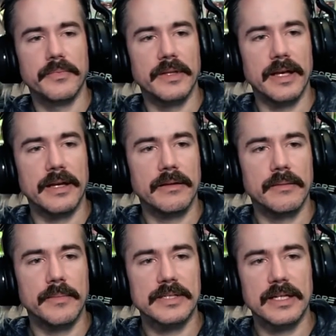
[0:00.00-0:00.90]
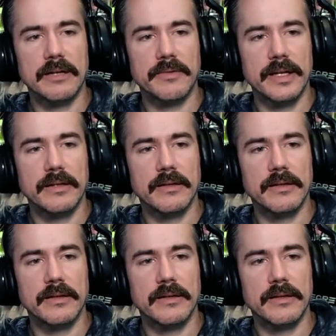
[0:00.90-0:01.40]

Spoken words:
Yeah, am I saying that right?